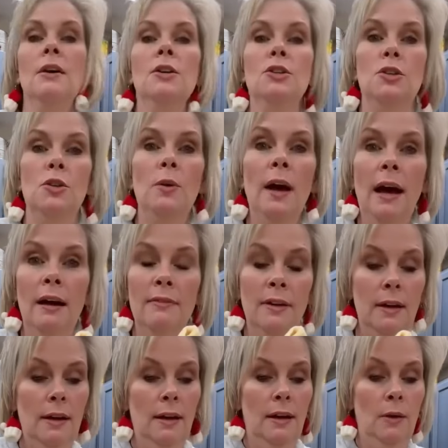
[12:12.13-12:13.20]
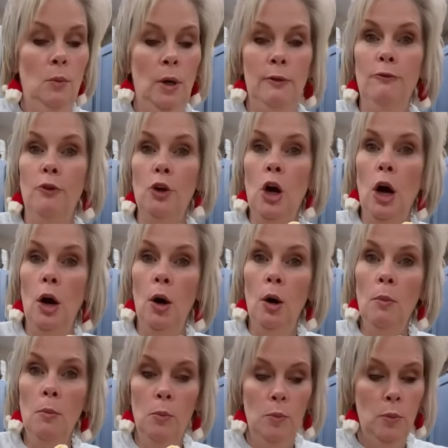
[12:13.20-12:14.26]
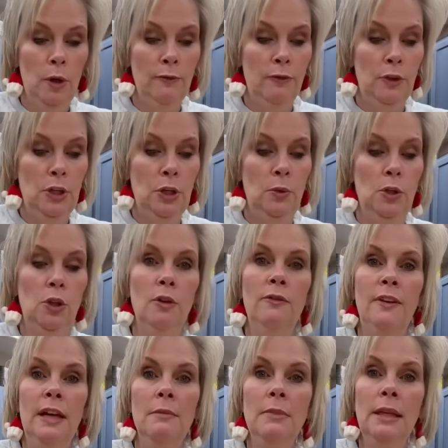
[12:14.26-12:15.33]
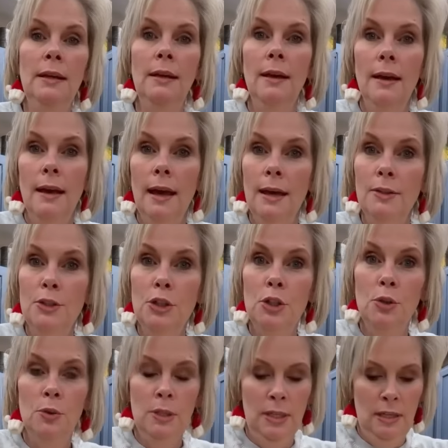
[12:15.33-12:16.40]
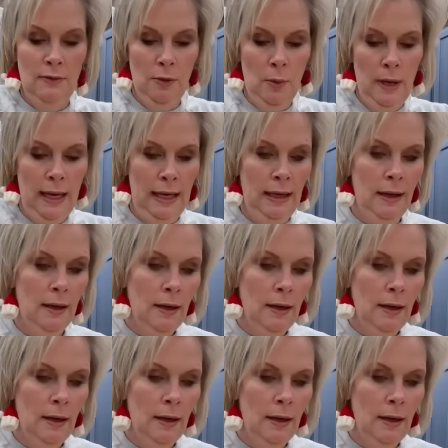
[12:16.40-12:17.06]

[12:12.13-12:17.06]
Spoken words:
So you have 1 for home, 1 for you and your family, and 2 to give away.